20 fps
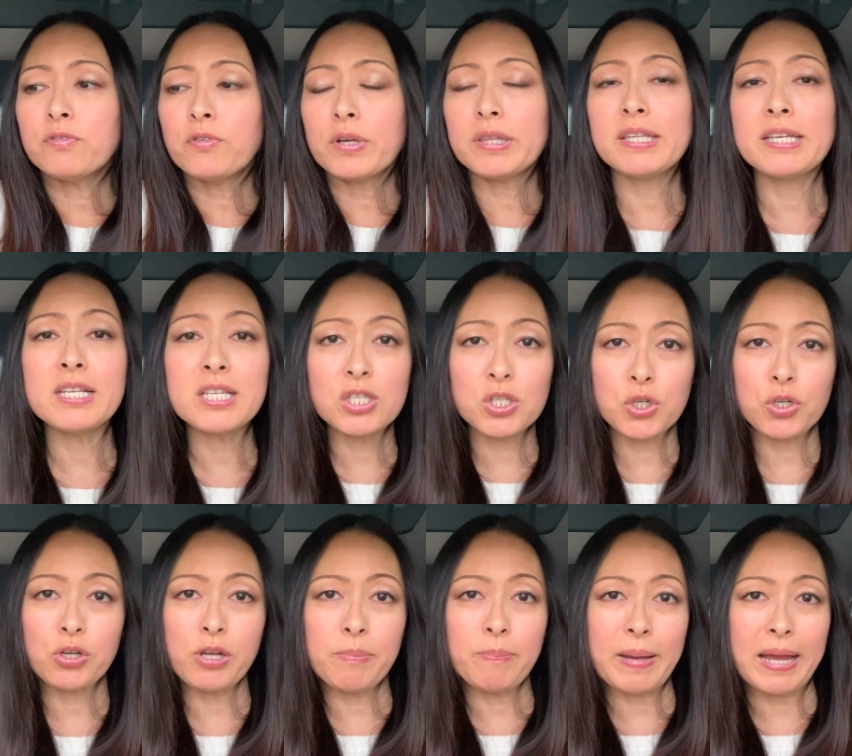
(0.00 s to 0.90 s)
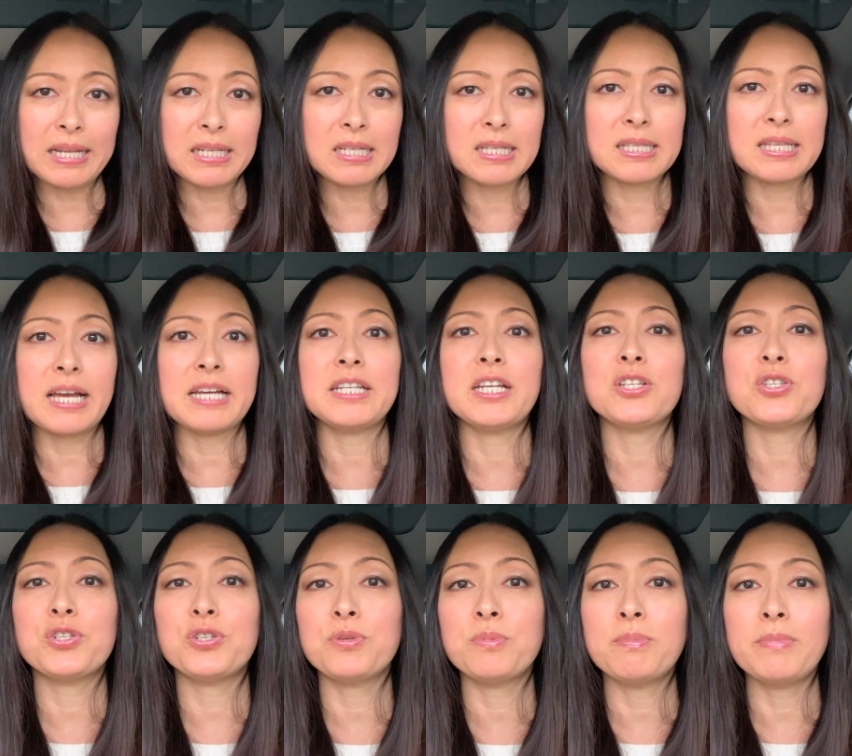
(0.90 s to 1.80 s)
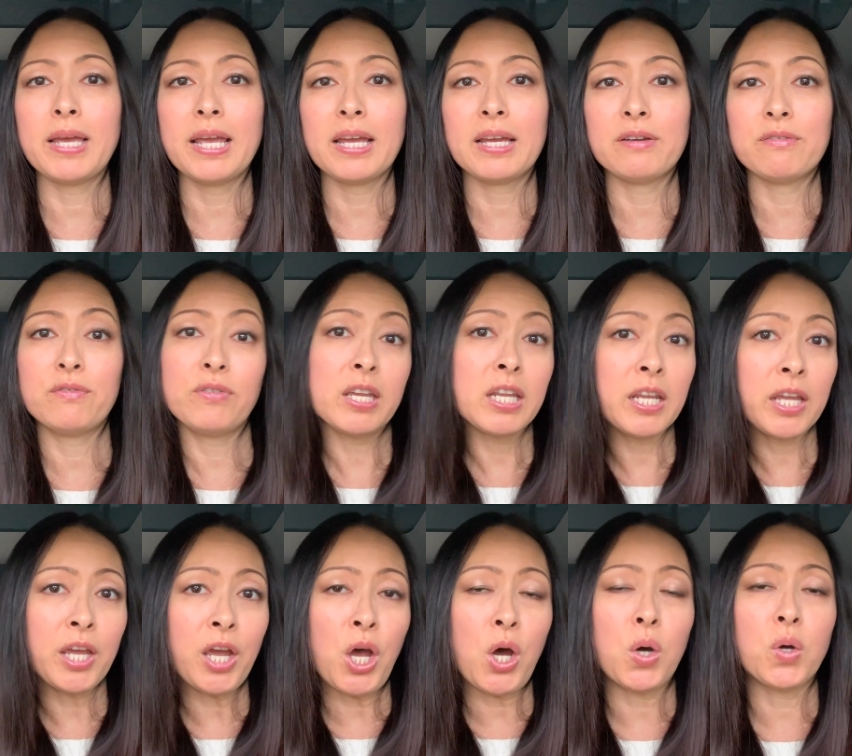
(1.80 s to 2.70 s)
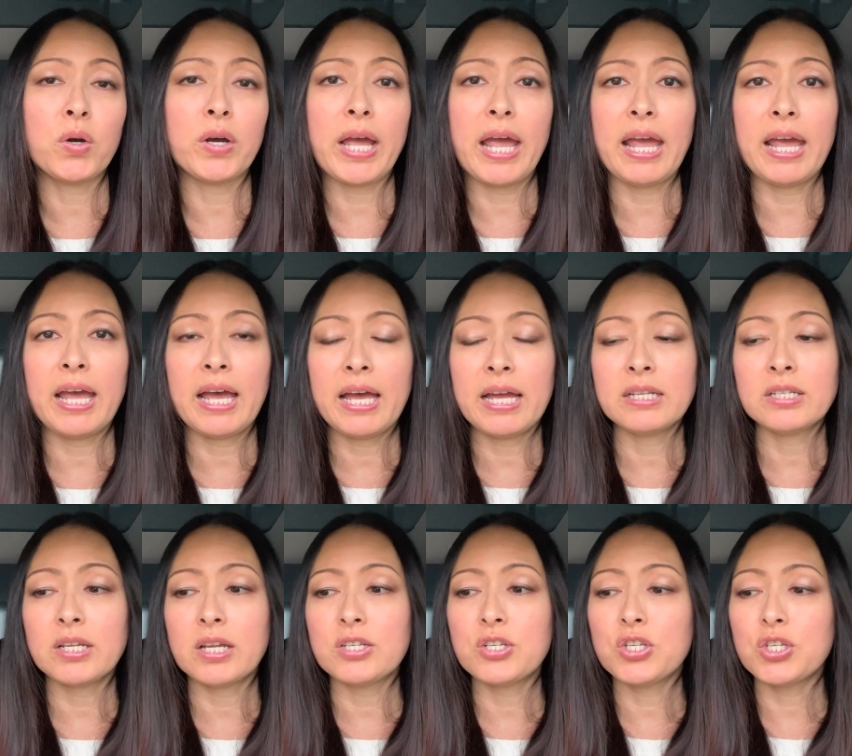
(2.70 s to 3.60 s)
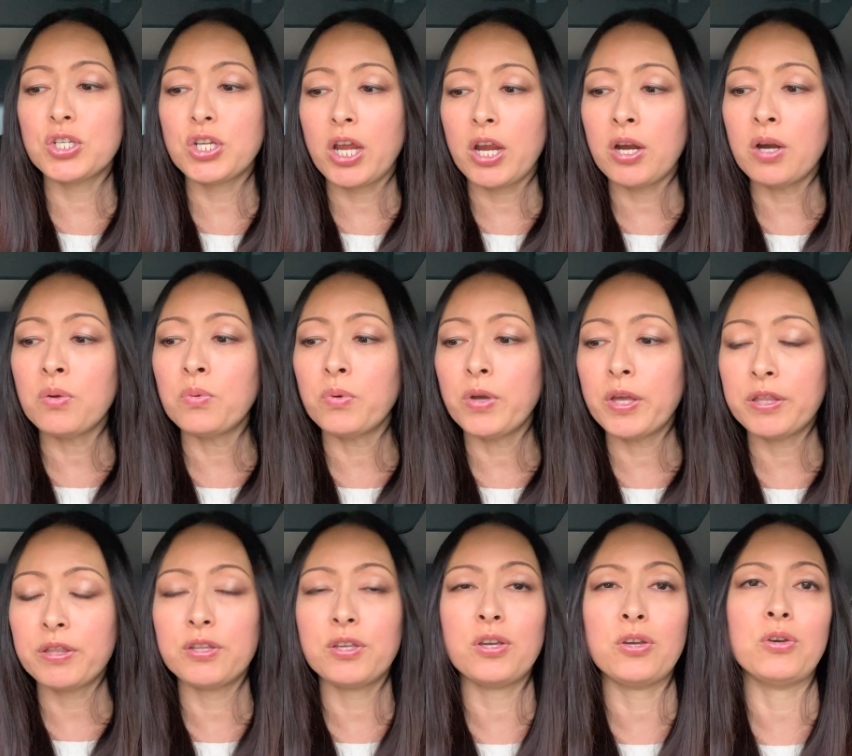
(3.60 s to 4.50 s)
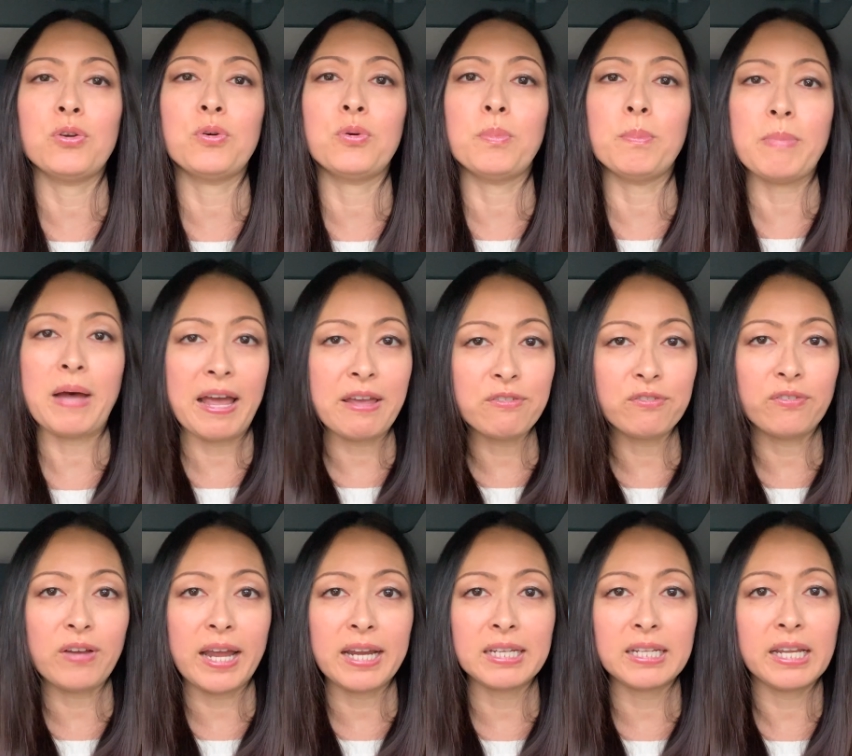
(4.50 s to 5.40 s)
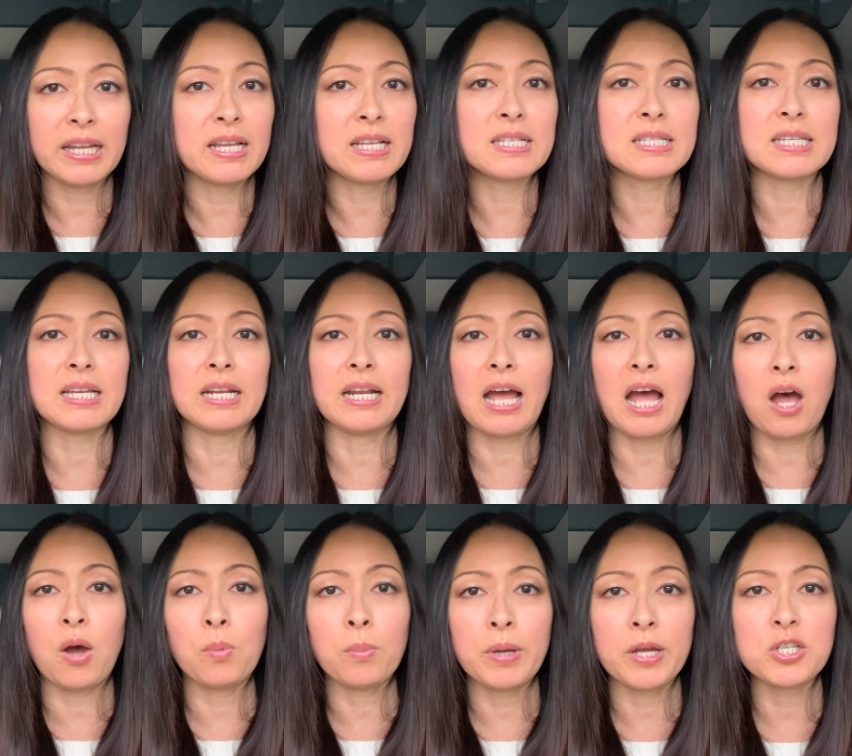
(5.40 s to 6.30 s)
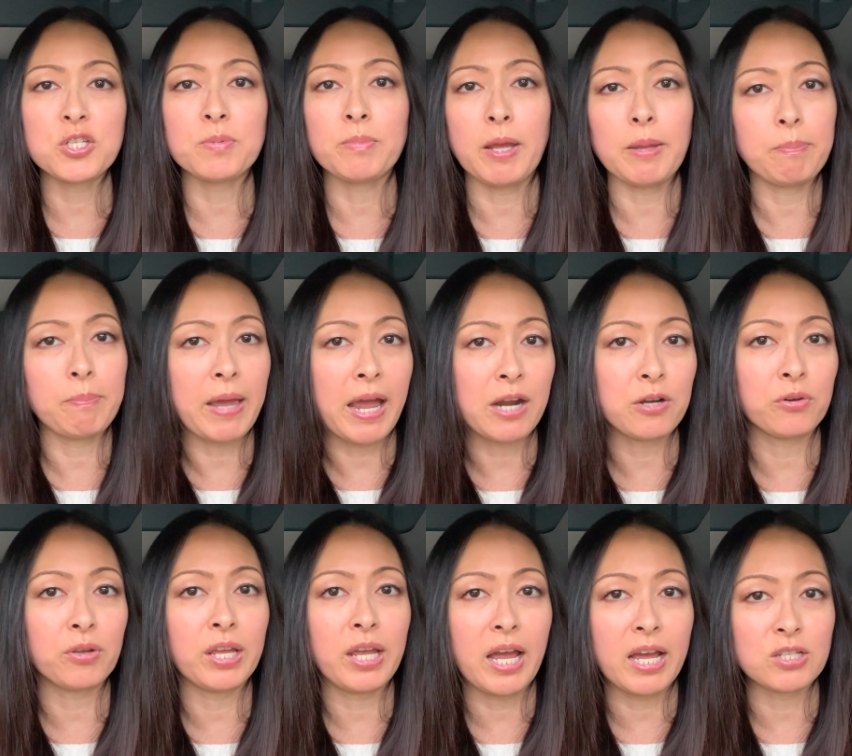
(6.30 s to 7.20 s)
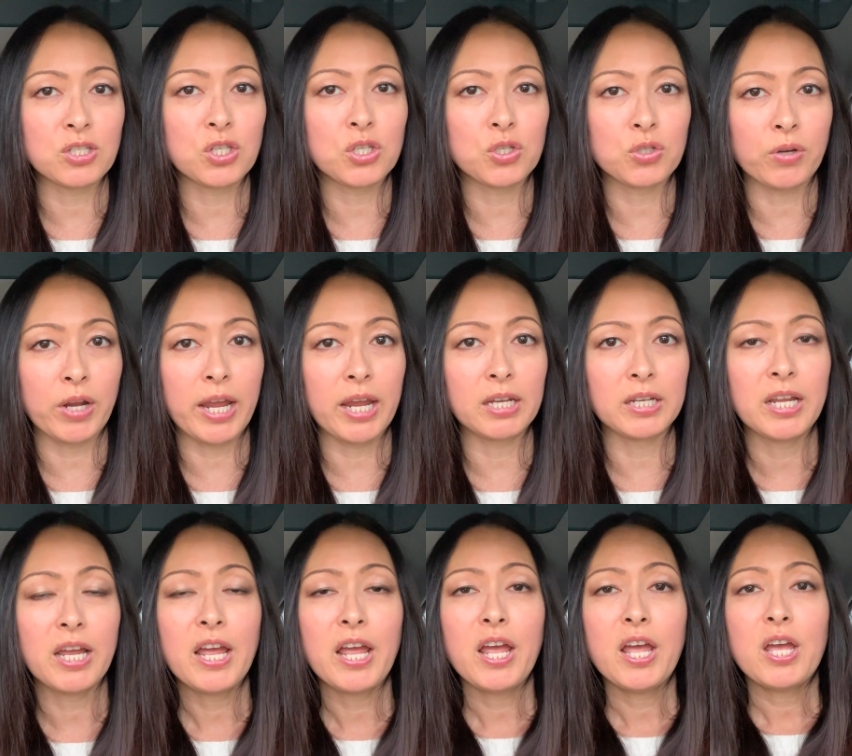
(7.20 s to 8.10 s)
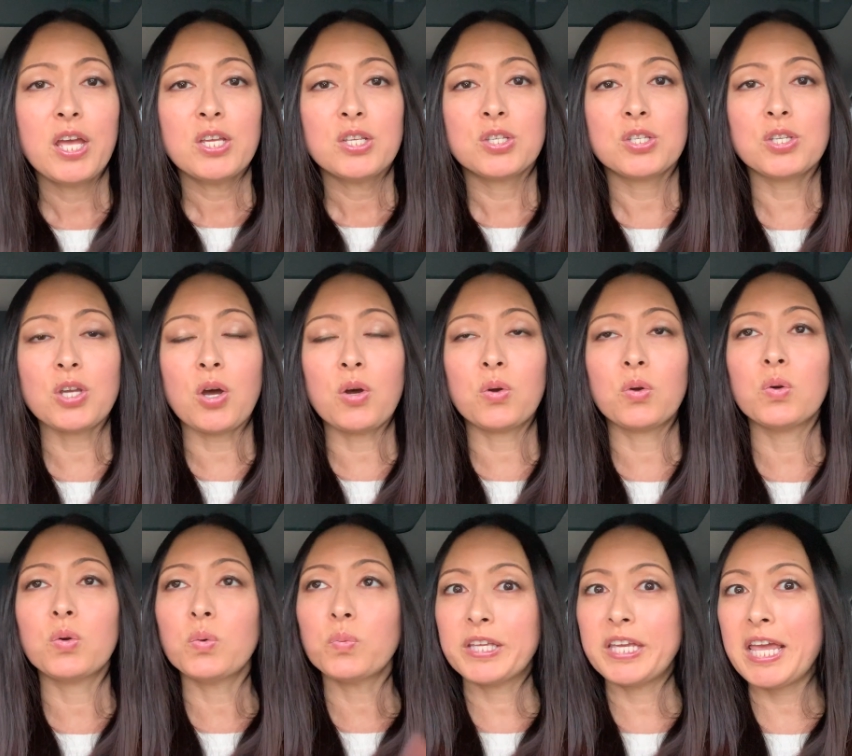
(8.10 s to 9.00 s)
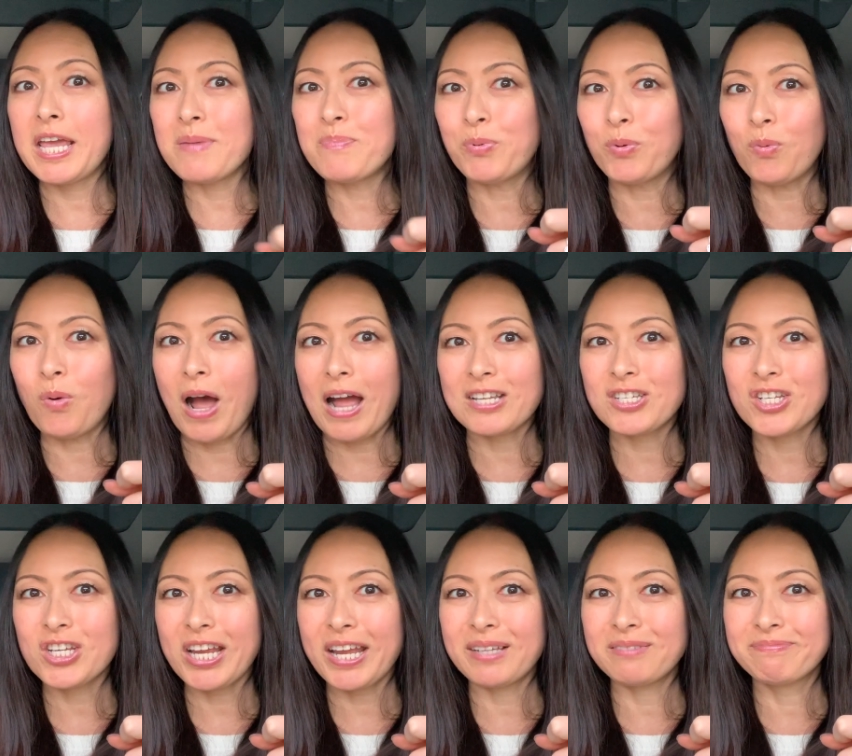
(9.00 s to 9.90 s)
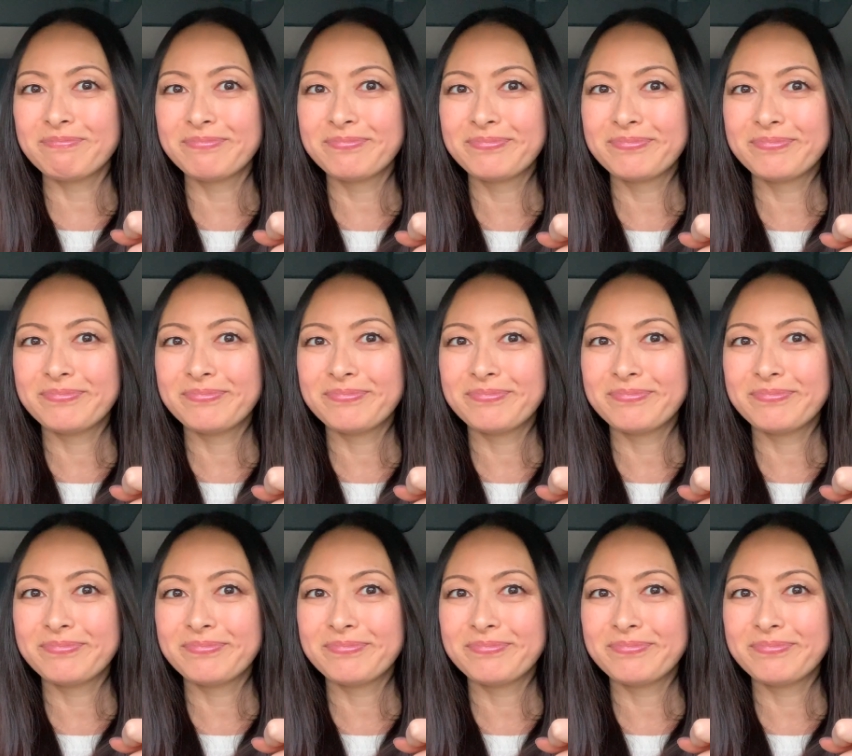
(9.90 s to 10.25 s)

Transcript: For this trip, I decided to make a video and share with you my findings and how much my battery has drained. So keep watching.